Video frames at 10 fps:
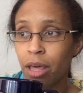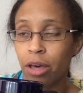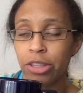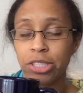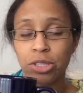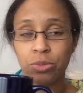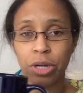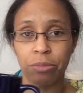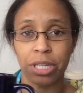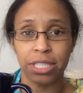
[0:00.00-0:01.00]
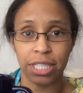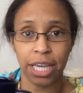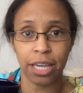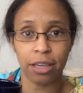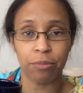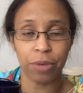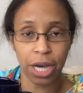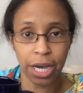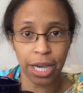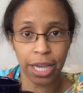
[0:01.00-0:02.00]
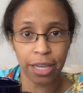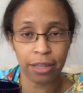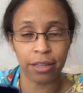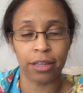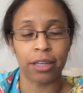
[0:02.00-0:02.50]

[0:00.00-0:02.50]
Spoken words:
Well, this is where I'm going to say goodbye.